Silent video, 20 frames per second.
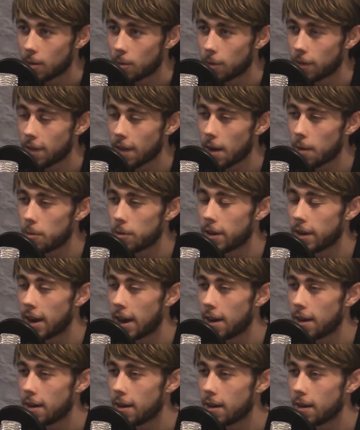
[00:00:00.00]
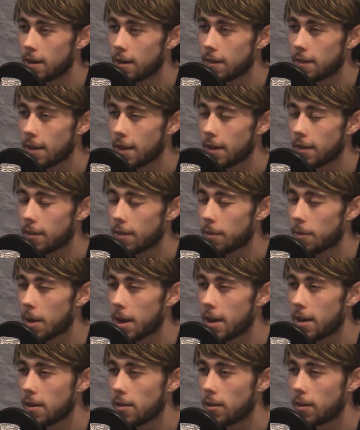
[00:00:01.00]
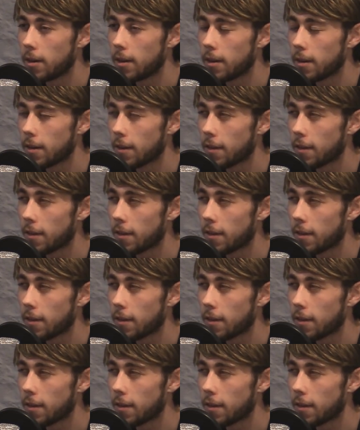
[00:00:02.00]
Was that one of their things as well, or